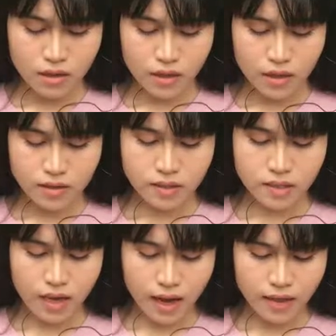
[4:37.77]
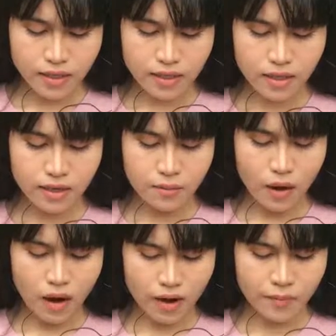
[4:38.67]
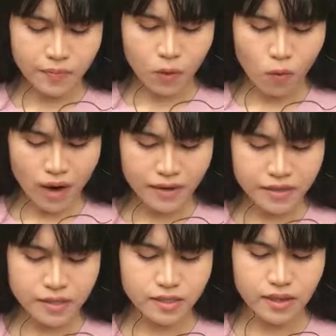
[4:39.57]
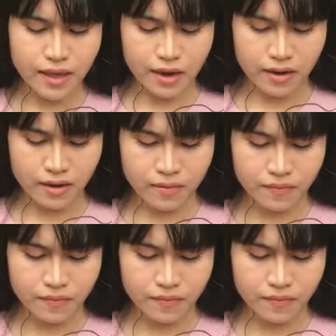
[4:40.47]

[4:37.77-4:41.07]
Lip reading: It stuck in a barbed wire snare.